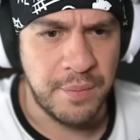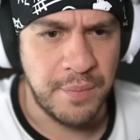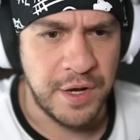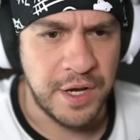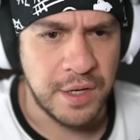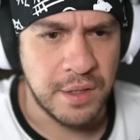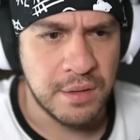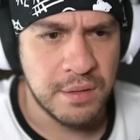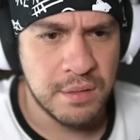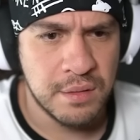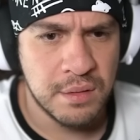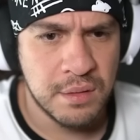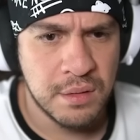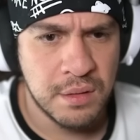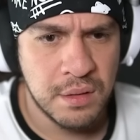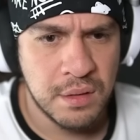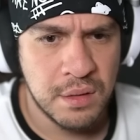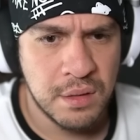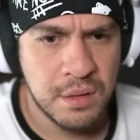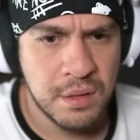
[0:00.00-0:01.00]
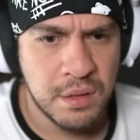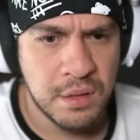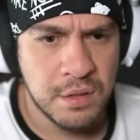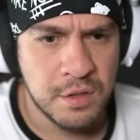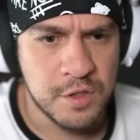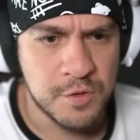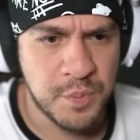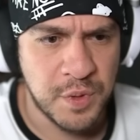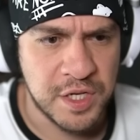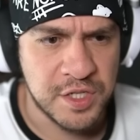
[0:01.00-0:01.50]
a minute.
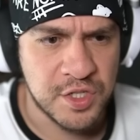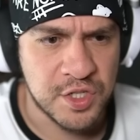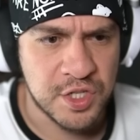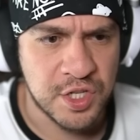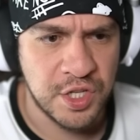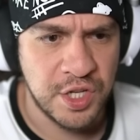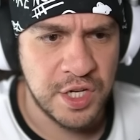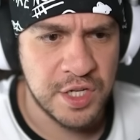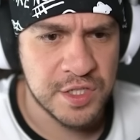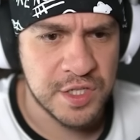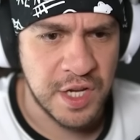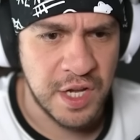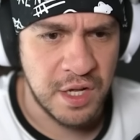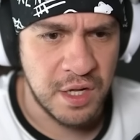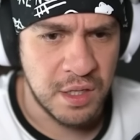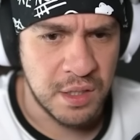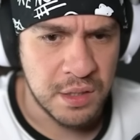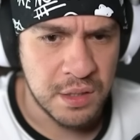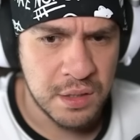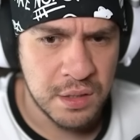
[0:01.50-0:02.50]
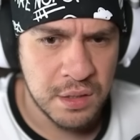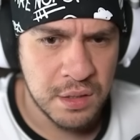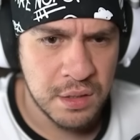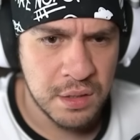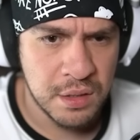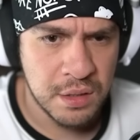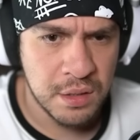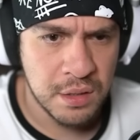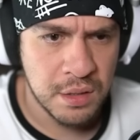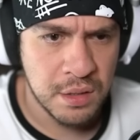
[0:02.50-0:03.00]
This place is clean as hell.
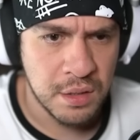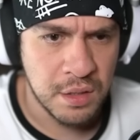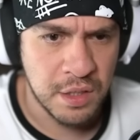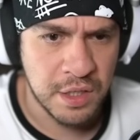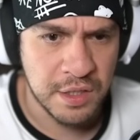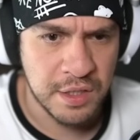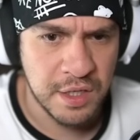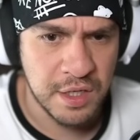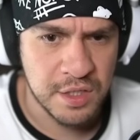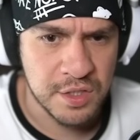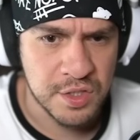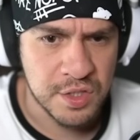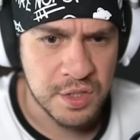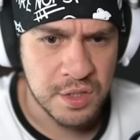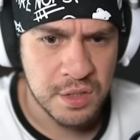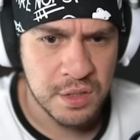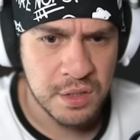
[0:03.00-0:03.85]
Look at this.